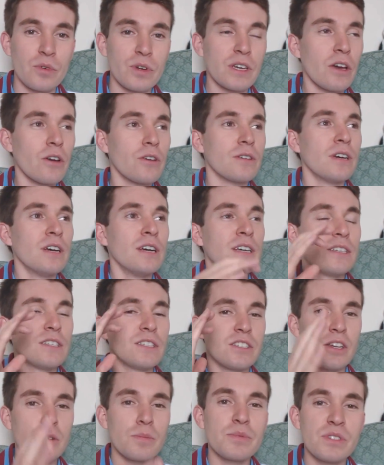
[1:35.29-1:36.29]
Or you go
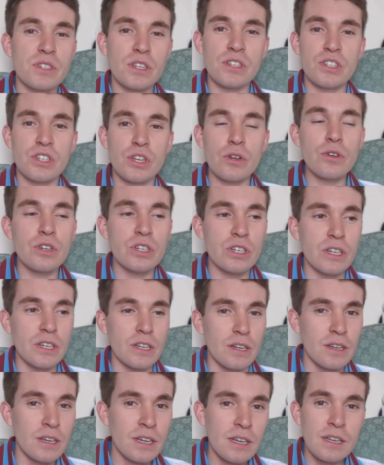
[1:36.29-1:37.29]

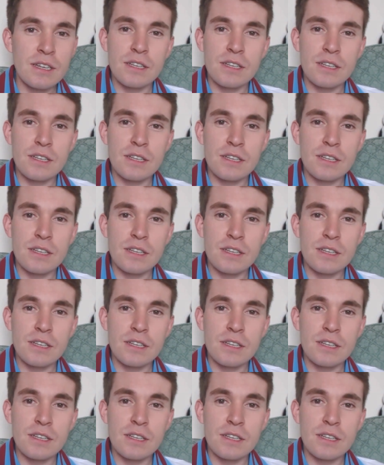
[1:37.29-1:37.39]
substitution,